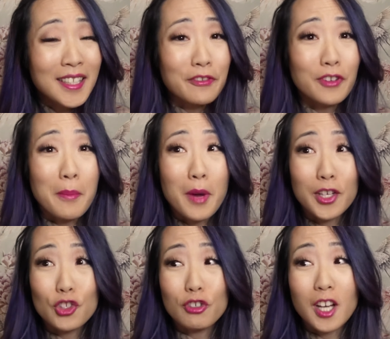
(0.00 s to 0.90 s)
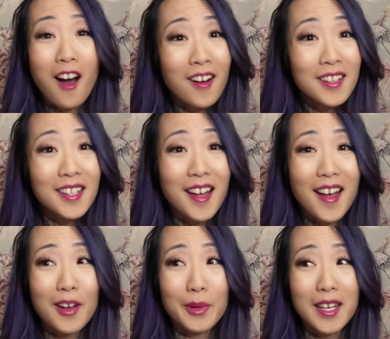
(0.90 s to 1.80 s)
from
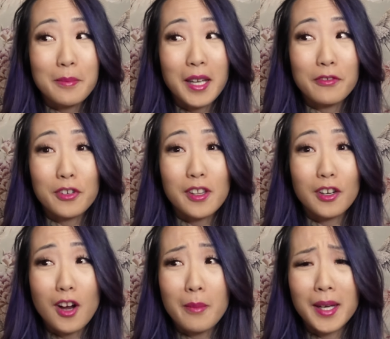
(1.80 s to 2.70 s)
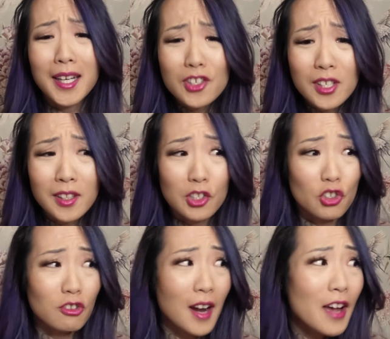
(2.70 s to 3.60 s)
Montreal. We had to pay for their accommodation, their
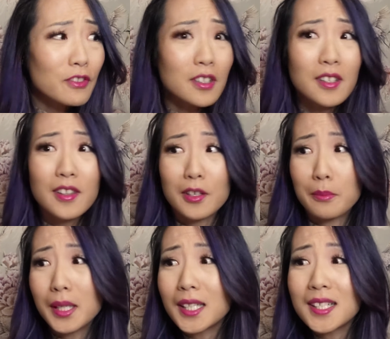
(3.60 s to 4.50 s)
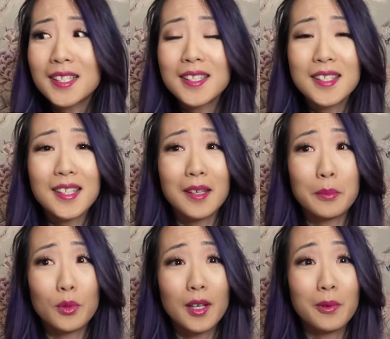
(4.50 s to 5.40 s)
travel, their meals, and
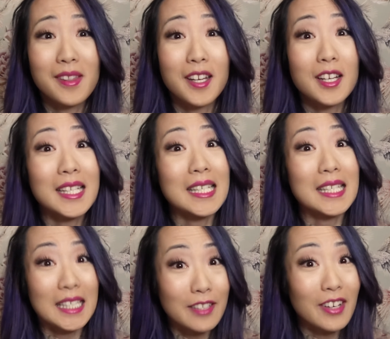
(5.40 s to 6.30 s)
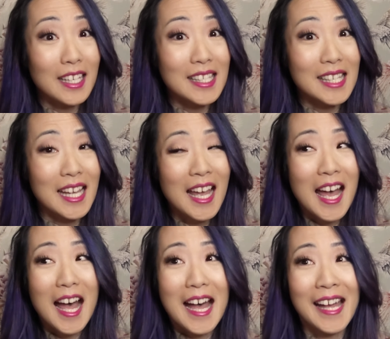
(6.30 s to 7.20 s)
boy, were they divas.
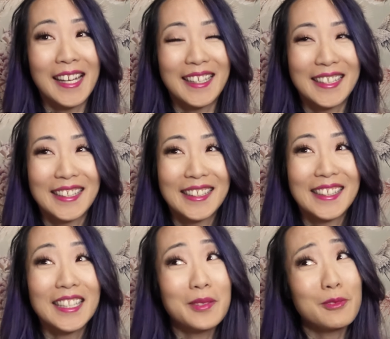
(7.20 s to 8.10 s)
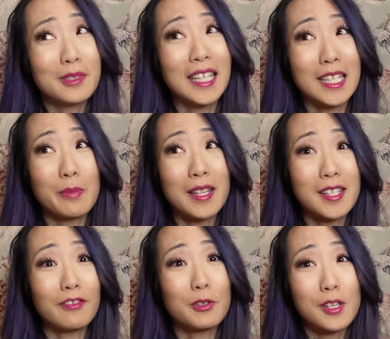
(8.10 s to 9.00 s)
It was really
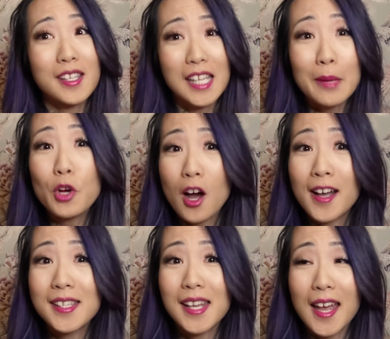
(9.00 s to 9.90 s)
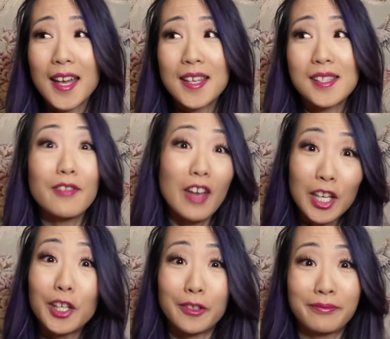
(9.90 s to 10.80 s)
expensive. It was the same cost as the
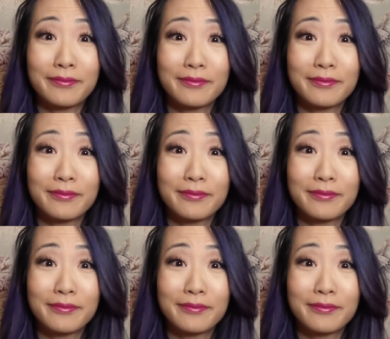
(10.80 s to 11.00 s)
venue.